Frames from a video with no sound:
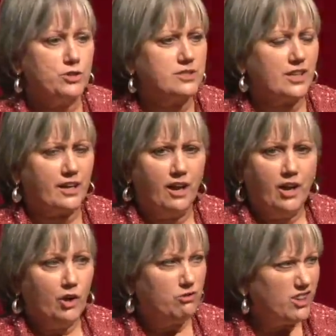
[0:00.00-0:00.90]
It's like,
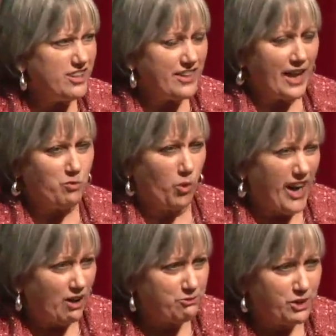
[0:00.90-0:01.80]
really, they had one
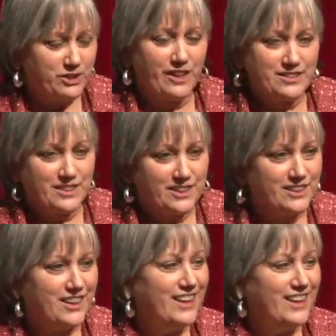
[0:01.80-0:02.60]
outfit, that's it?